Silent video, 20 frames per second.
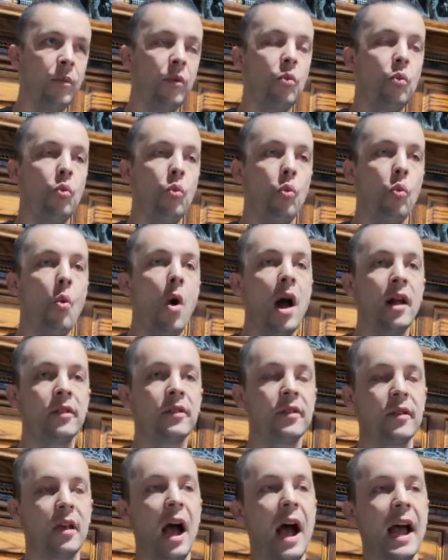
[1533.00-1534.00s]

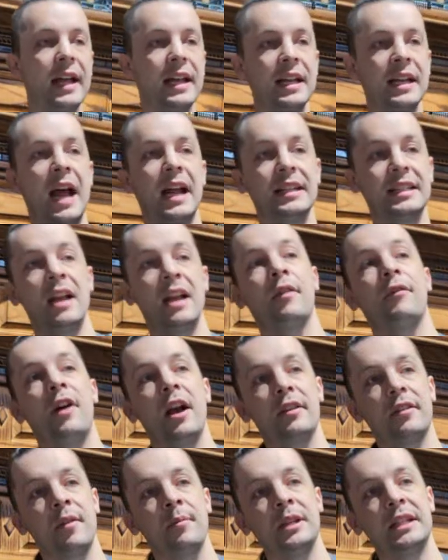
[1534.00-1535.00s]
Once I can identify
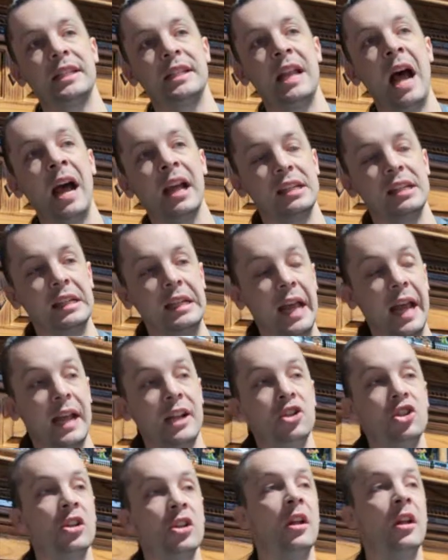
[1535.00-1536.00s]
somebody's not
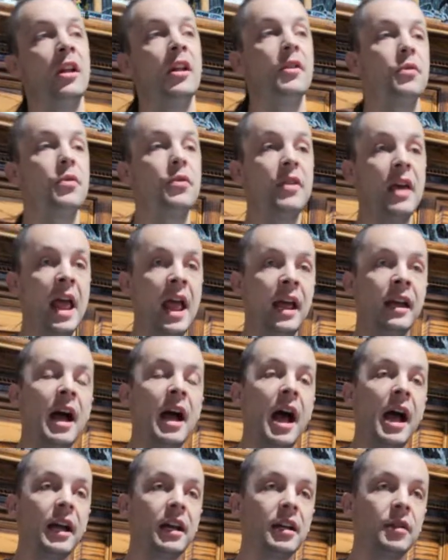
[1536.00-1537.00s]
engaged, then
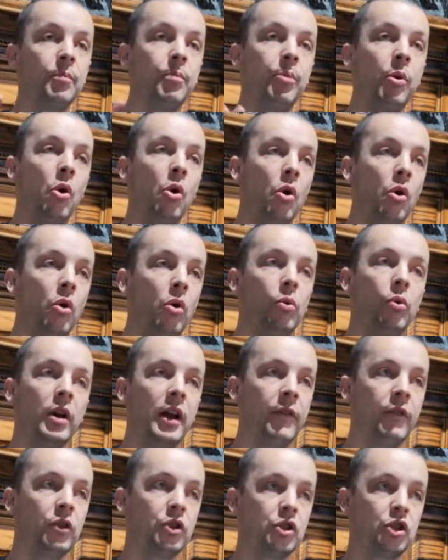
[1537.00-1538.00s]
I can pull
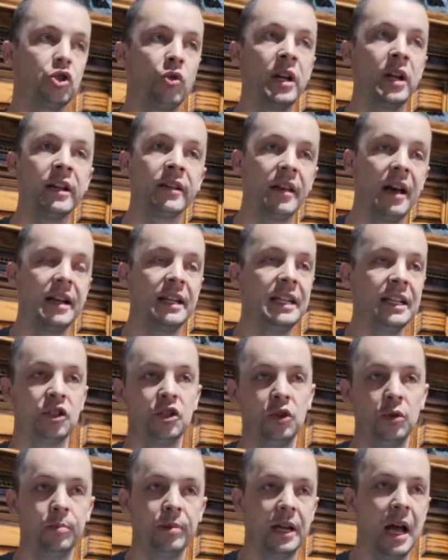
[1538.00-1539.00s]
whatever strings I need
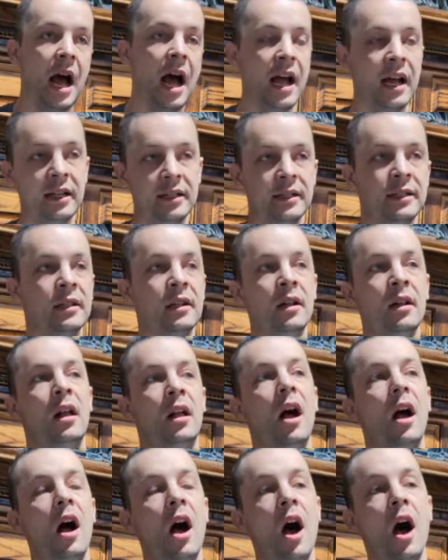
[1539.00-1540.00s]
to behind
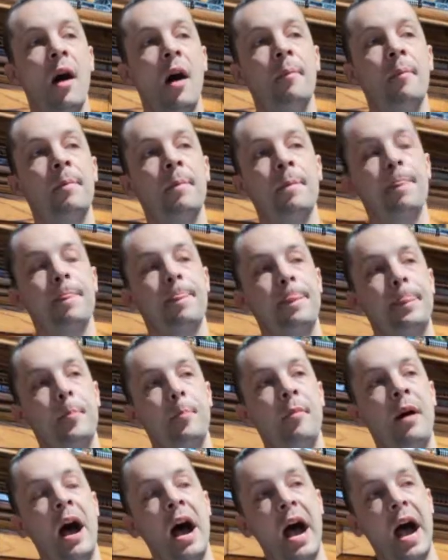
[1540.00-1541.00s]

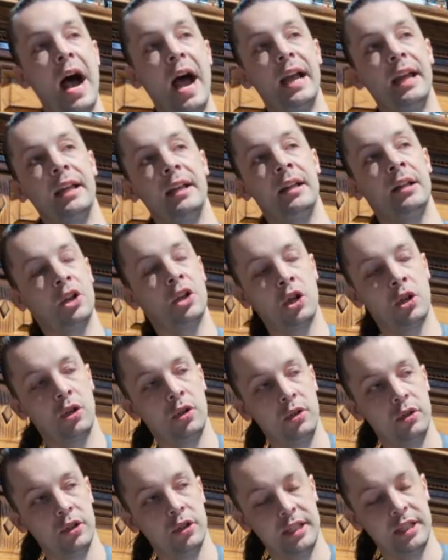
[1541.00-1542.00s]
my
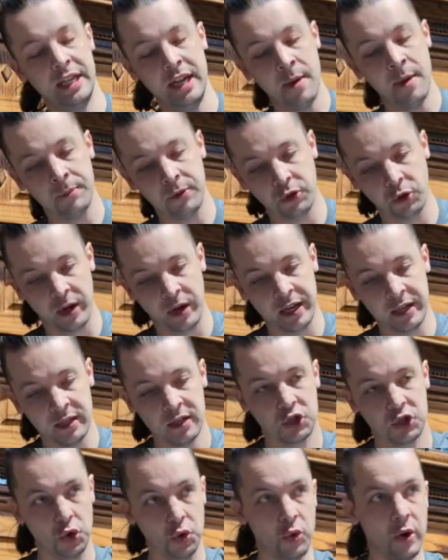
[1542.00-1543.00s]
DM screen
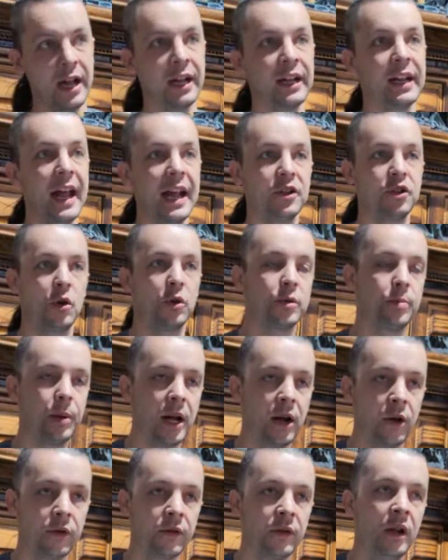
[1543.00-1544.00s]
to engage those
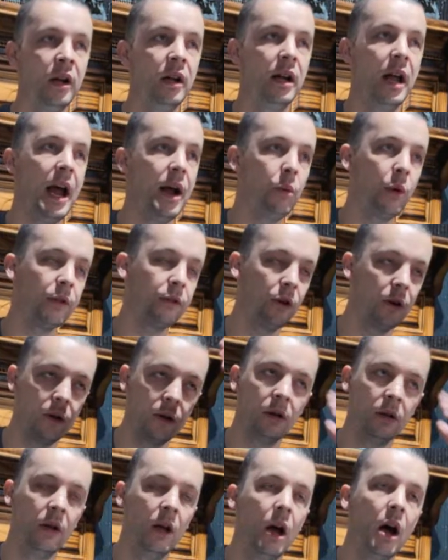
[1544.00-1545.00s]
players. Hey, Wizard,
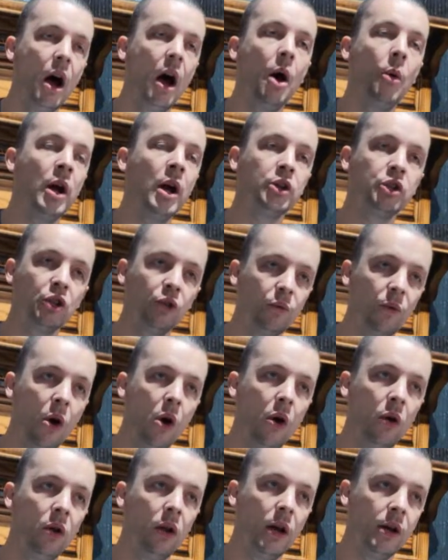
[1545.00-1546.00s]
I want you to
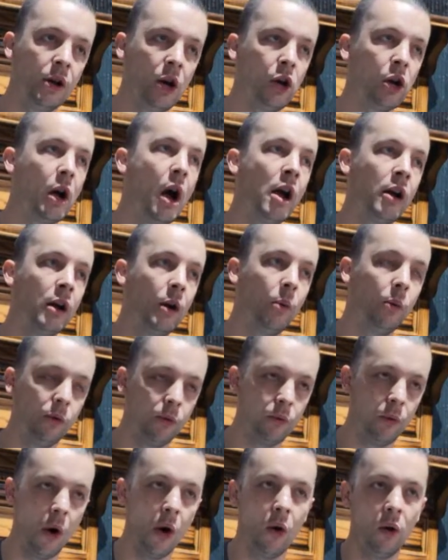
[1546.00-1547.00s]
roll an Arcana
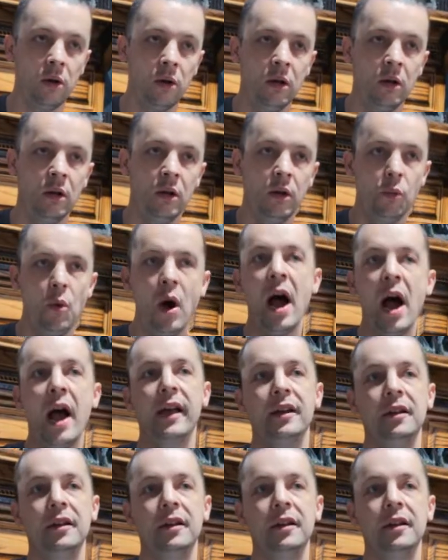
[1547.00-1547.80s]
roll. Why?